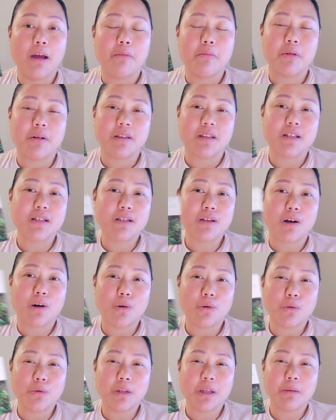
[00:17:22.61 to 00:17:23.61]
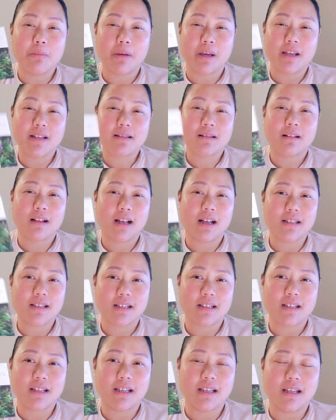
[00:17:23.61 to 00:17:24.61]
but this holy basil as a
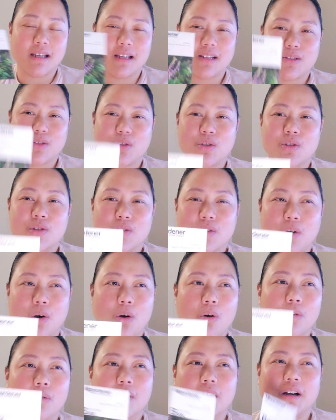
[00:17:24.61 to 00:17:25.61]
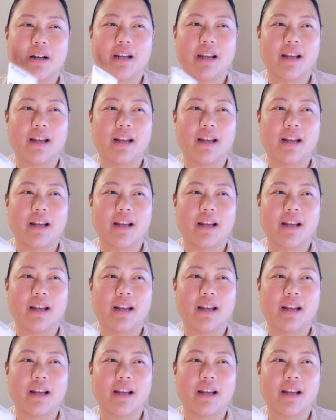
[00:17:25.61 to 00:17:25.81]
tea, it's so good.